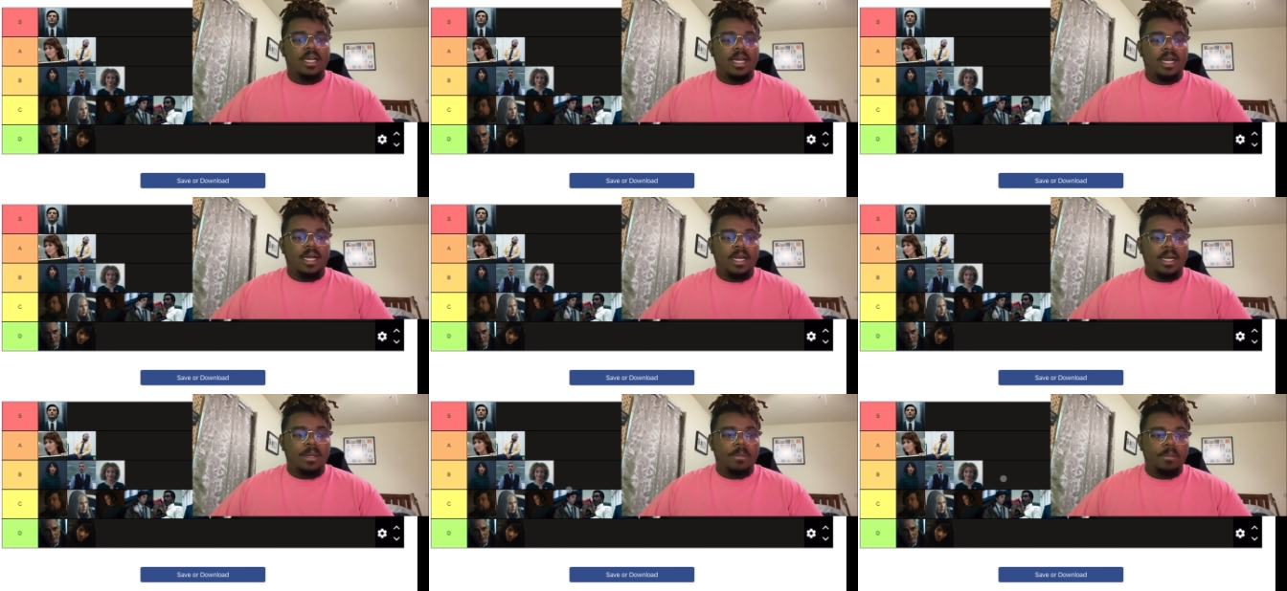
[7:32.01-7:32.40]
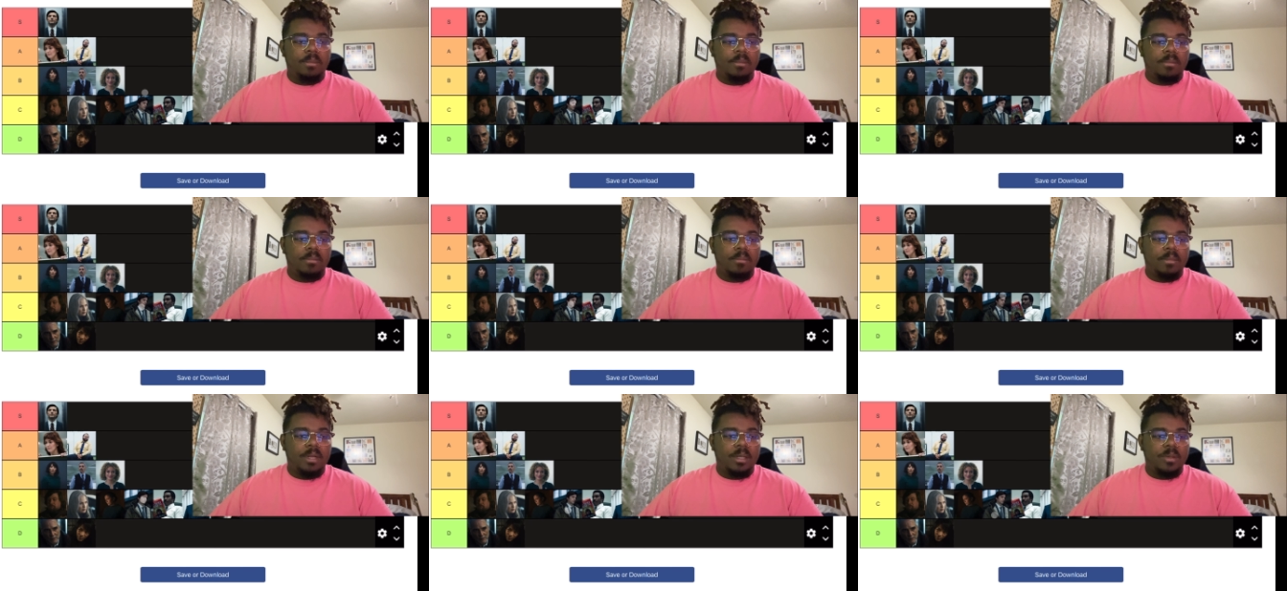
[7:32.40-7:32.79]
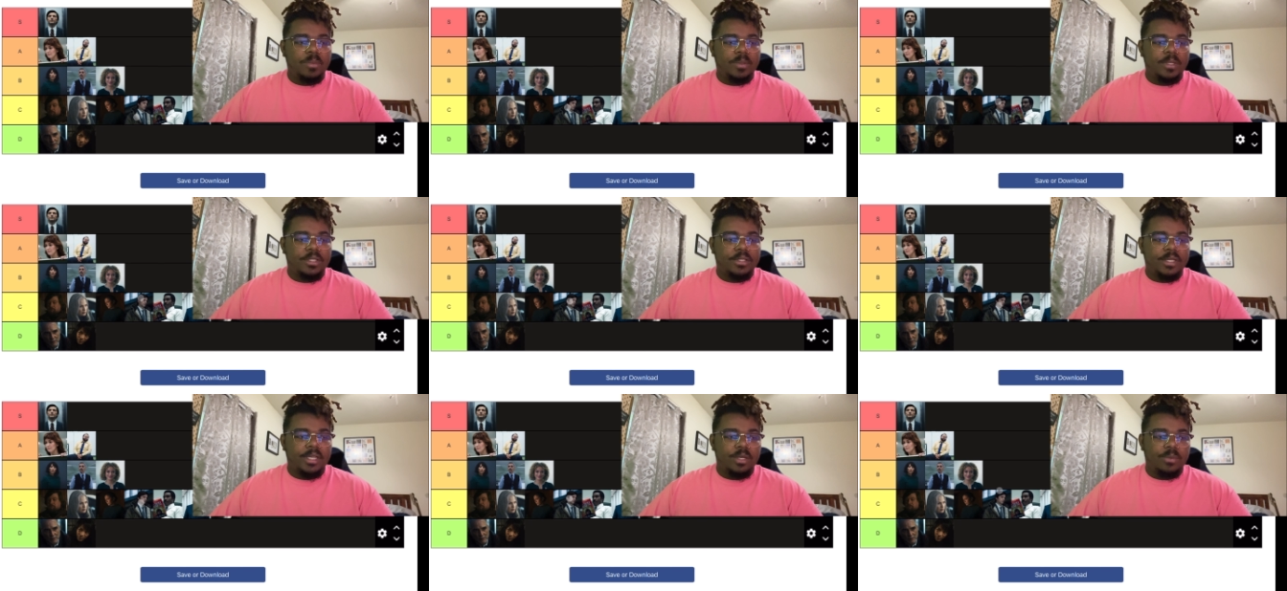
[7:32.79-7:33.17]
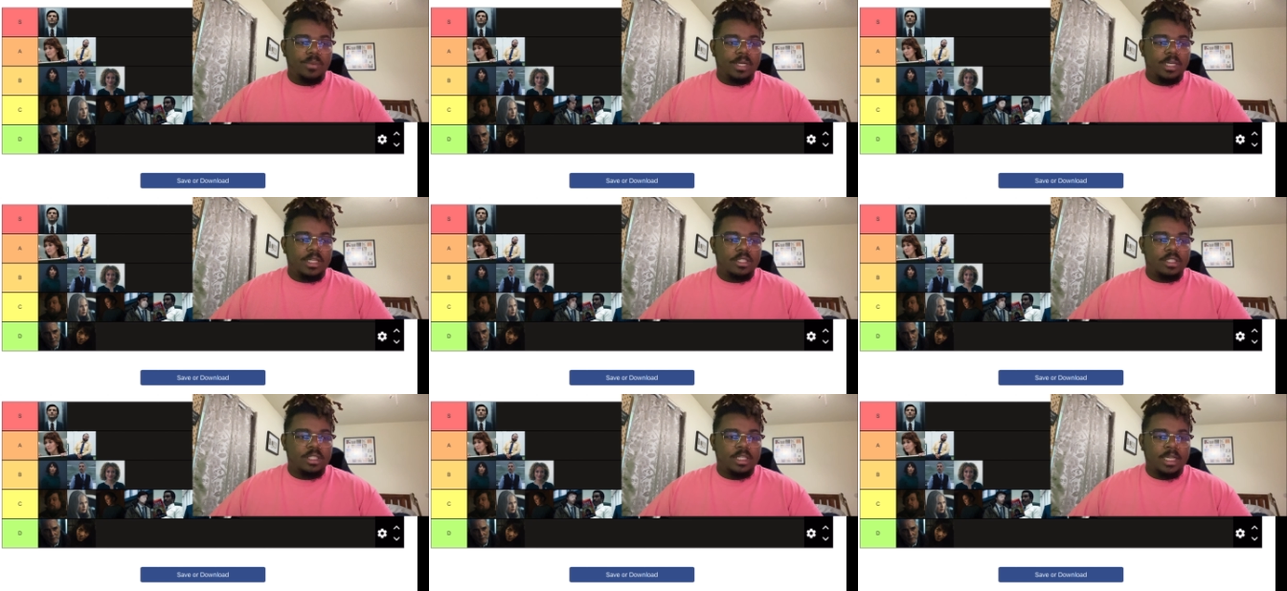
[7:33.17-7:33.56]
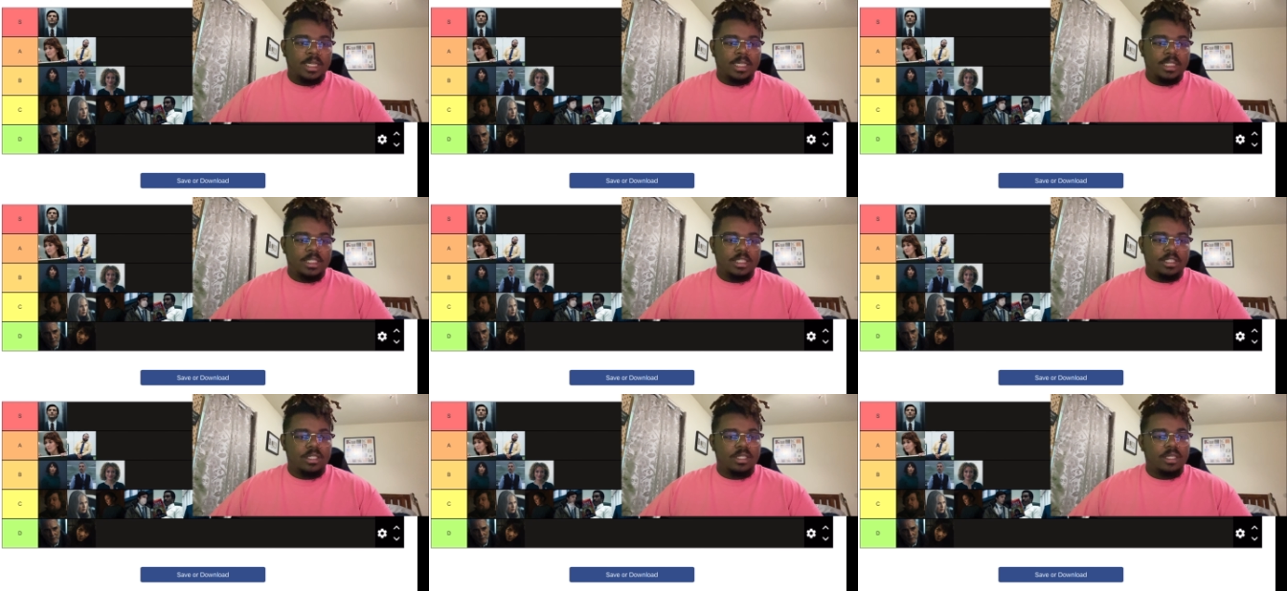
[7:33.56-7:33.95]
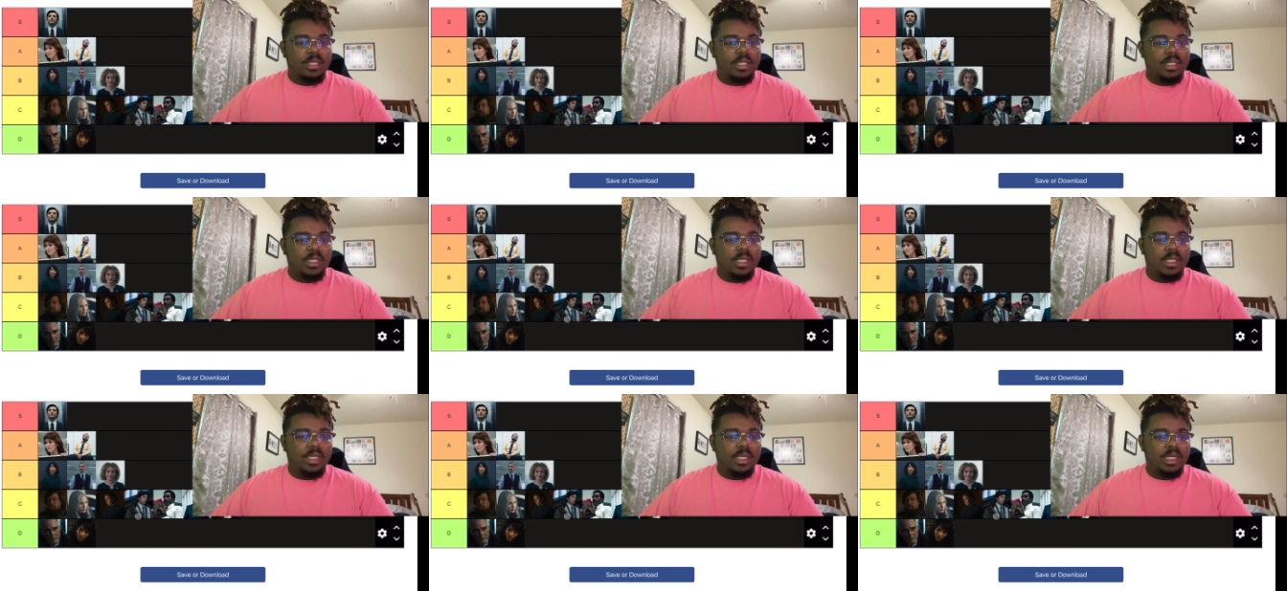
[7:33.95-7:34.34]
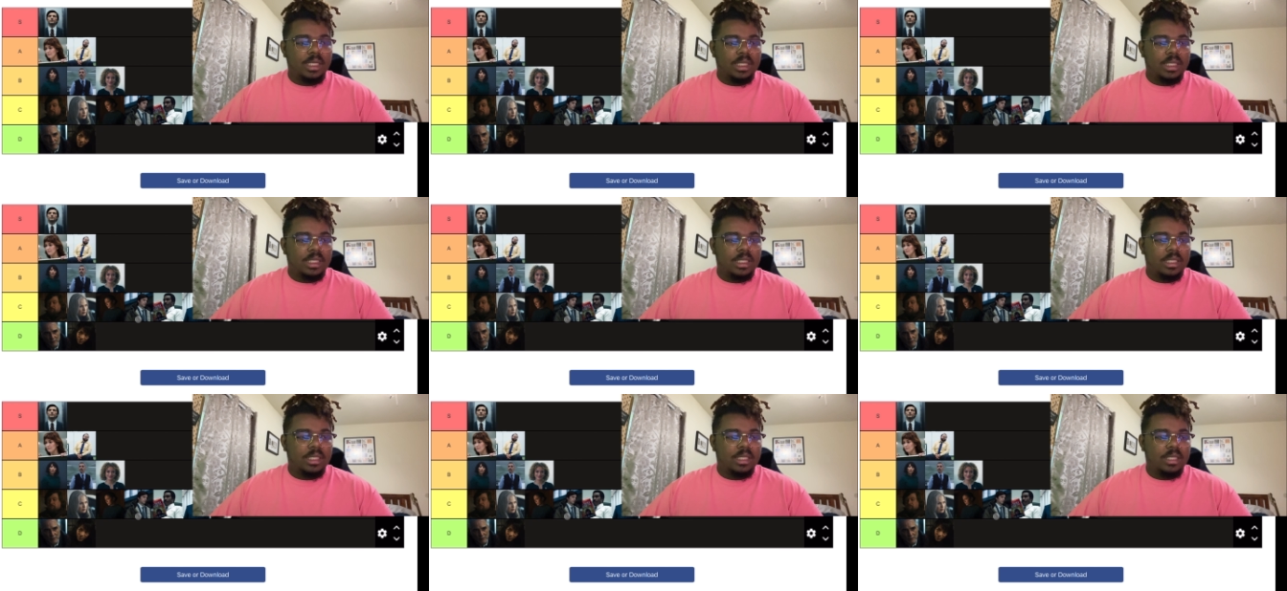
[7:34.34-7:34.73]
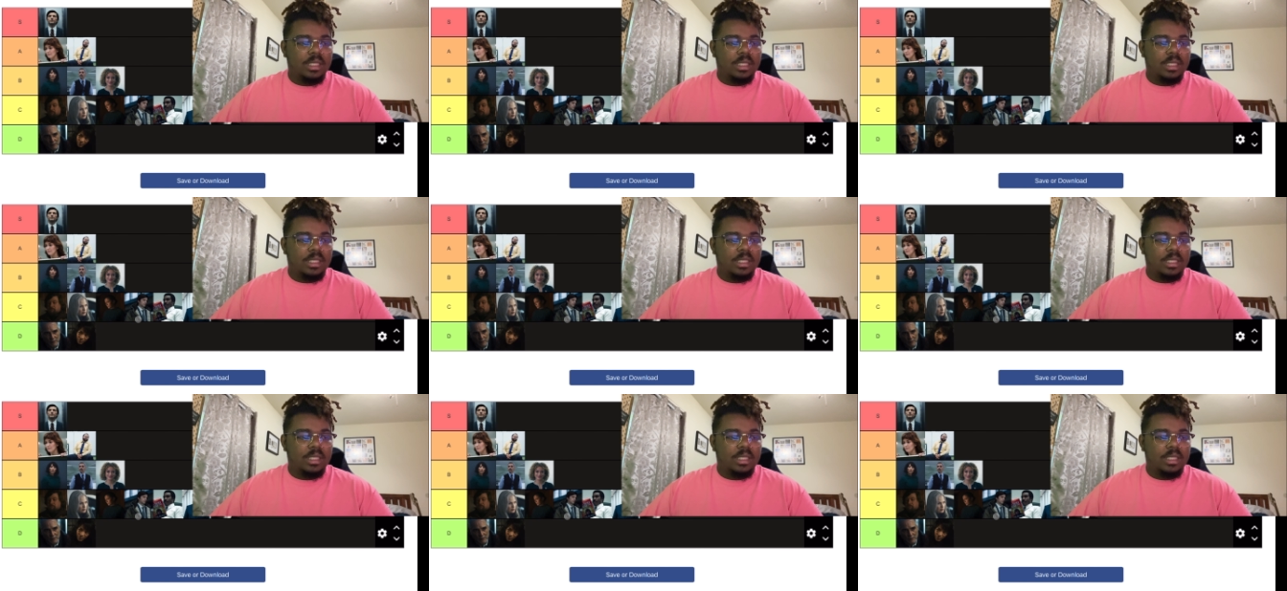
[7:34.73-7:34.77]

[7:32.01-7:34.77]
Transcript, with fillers: Um, let me make sure I don't want to change anything.